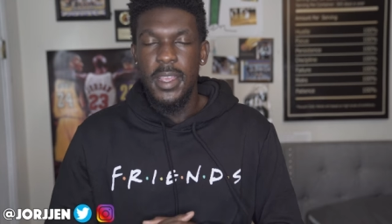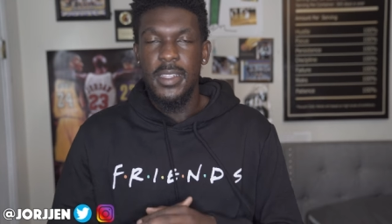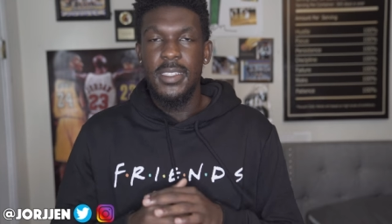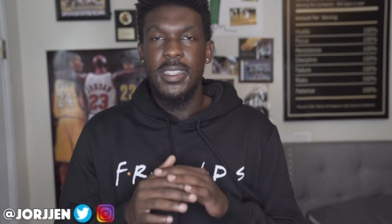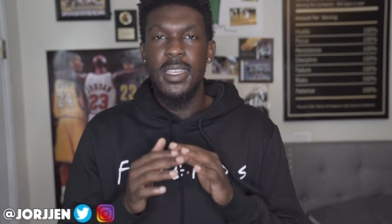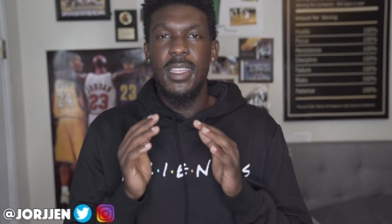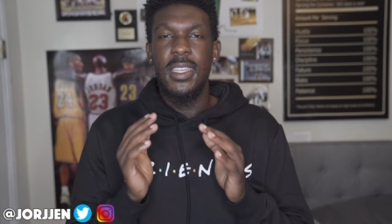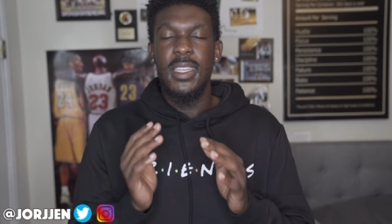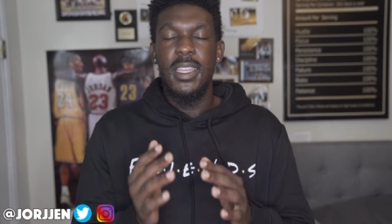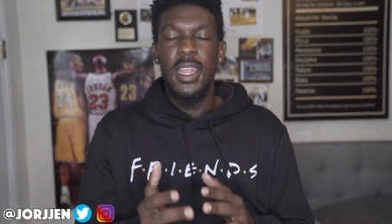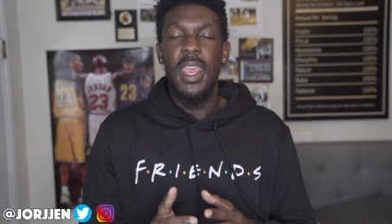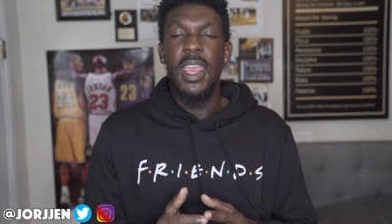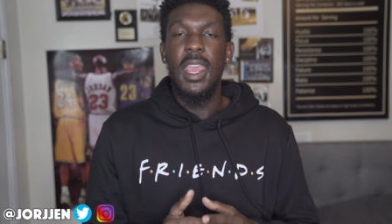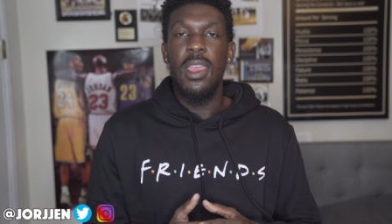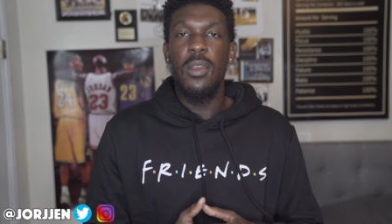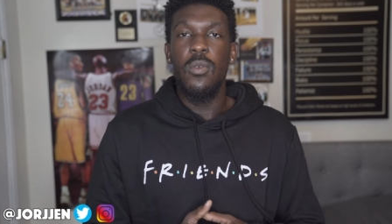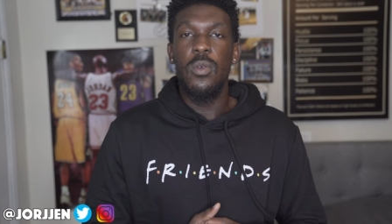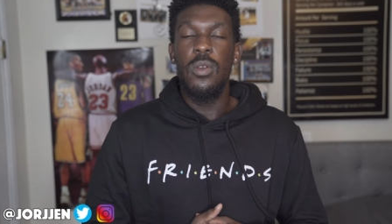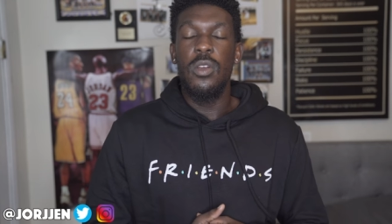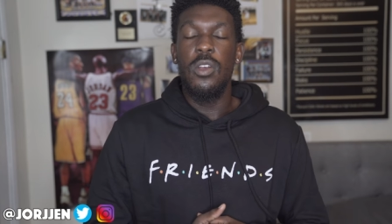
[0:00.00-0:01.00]
And
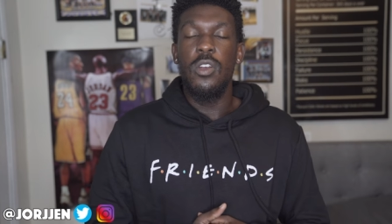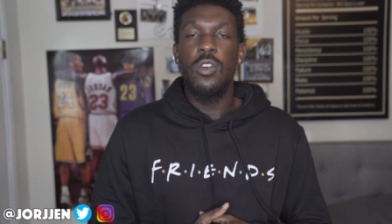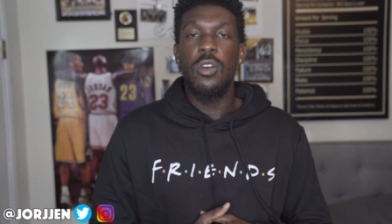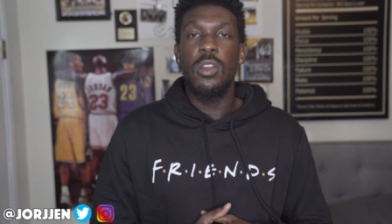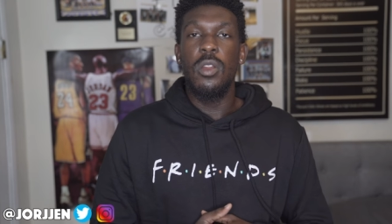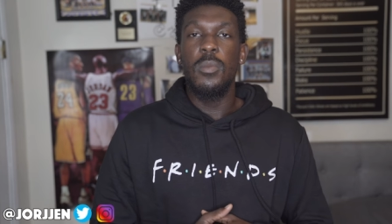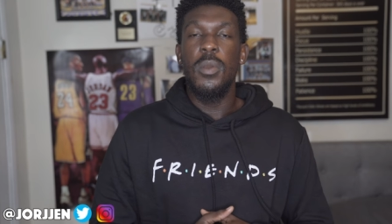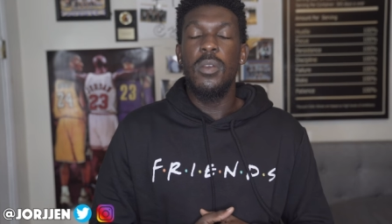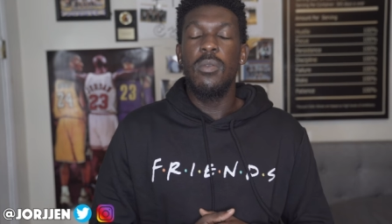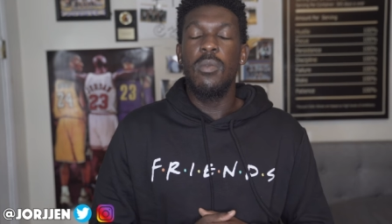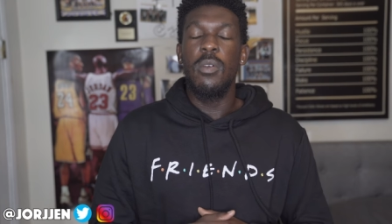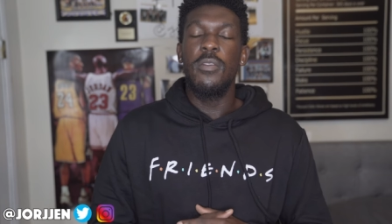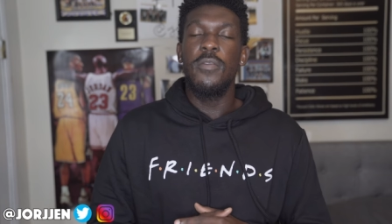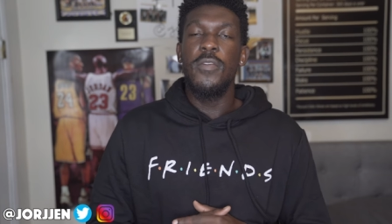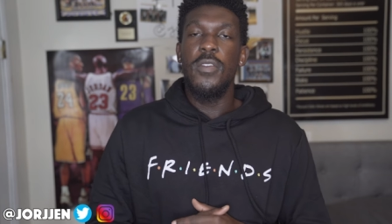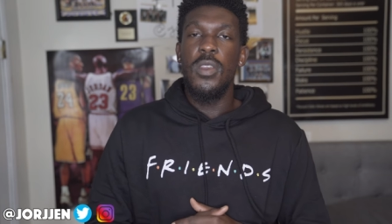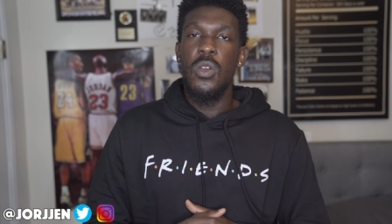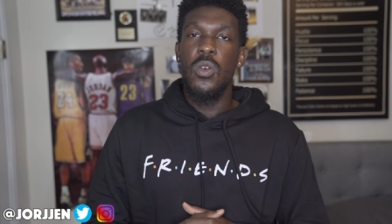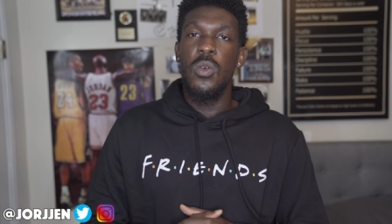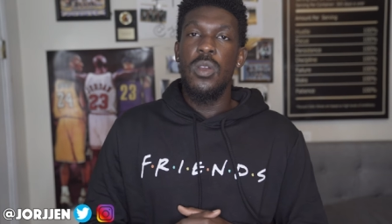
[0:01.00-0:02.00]
today we are going to be
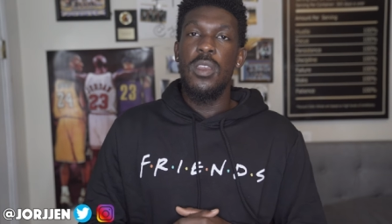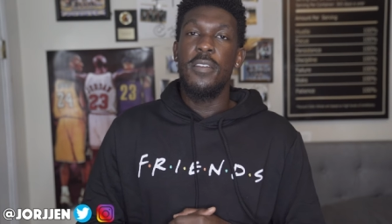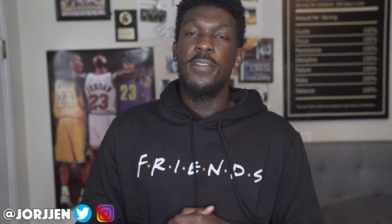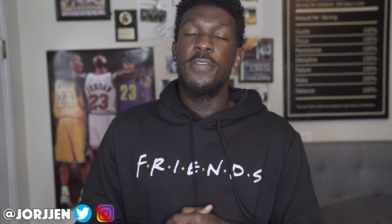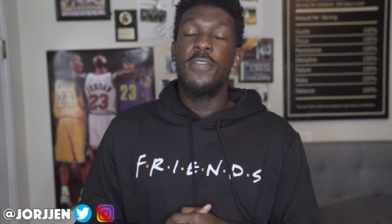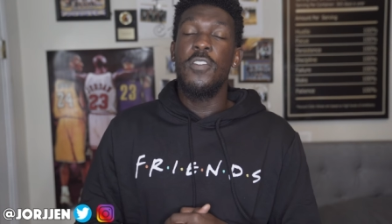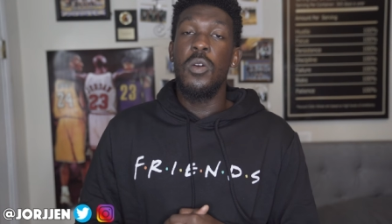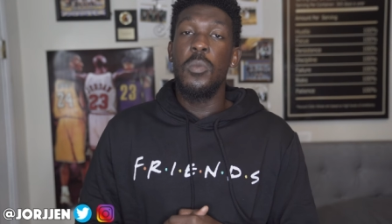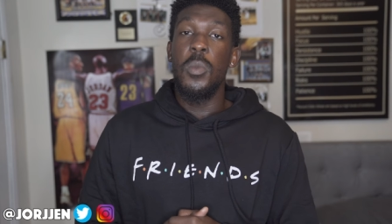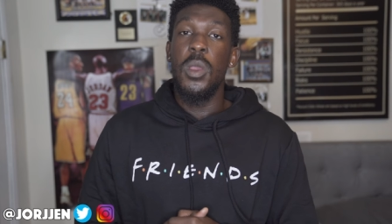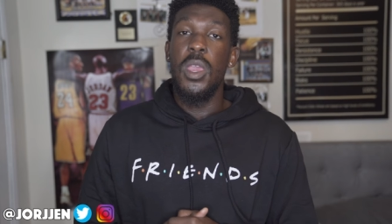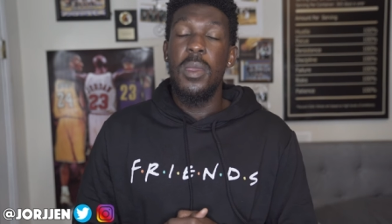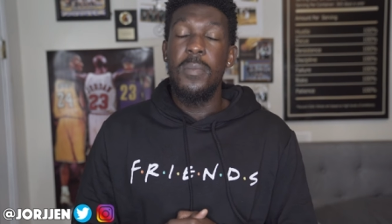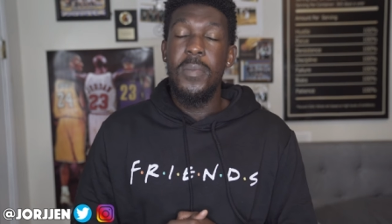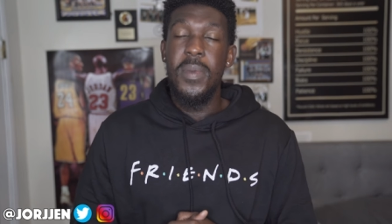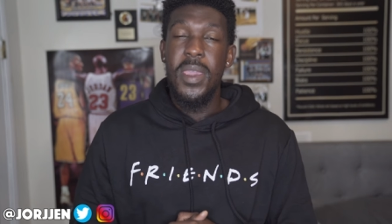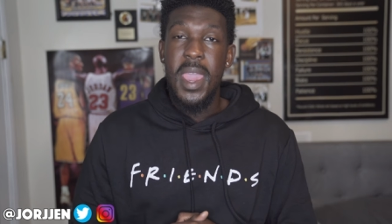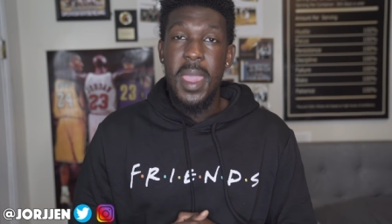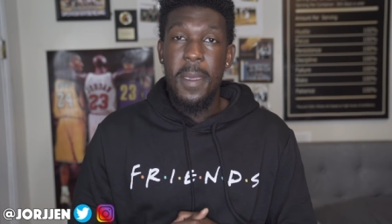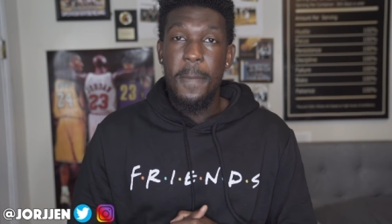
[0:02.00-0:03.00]
reviewing former
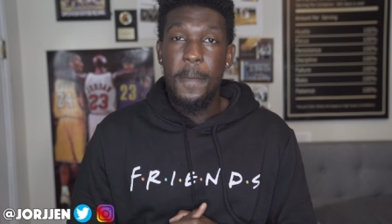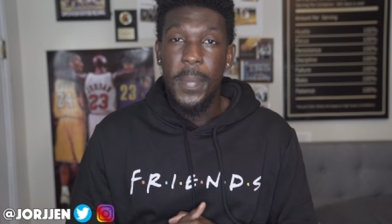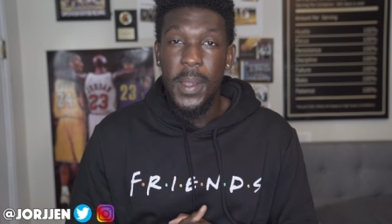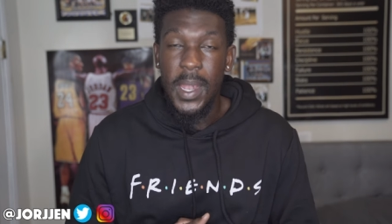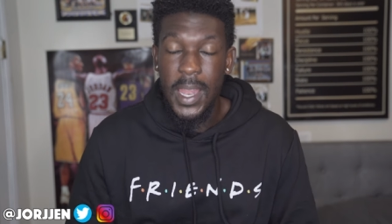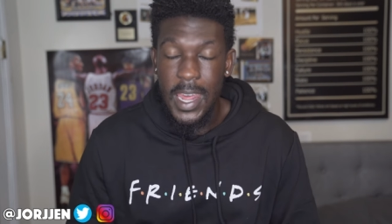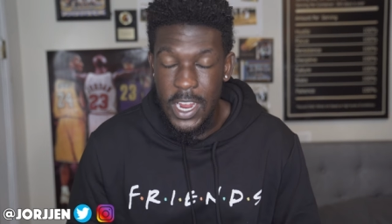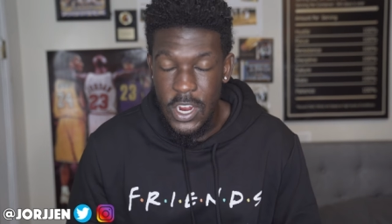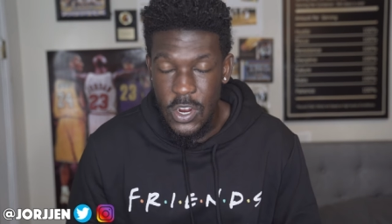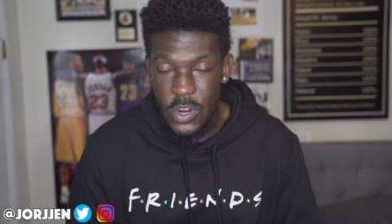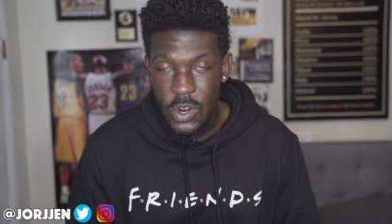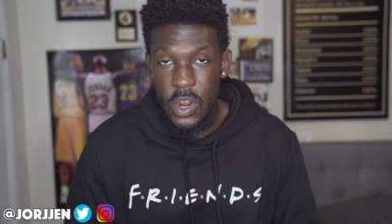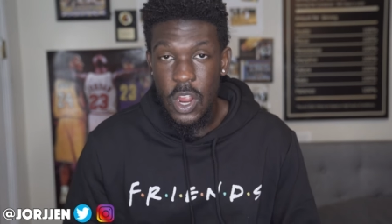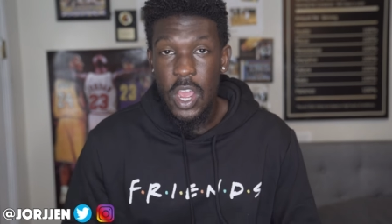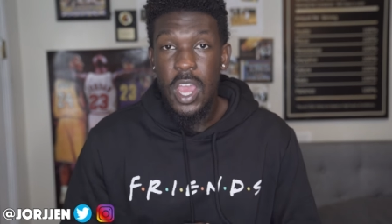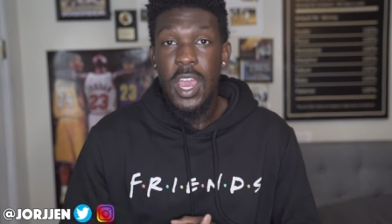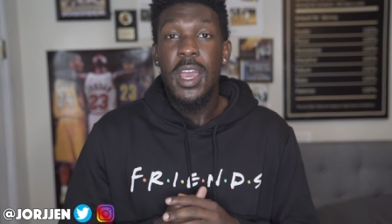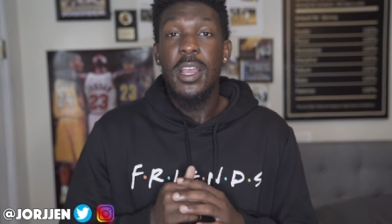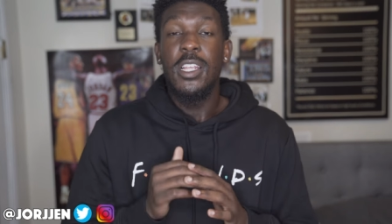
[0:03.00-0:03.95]
NBA player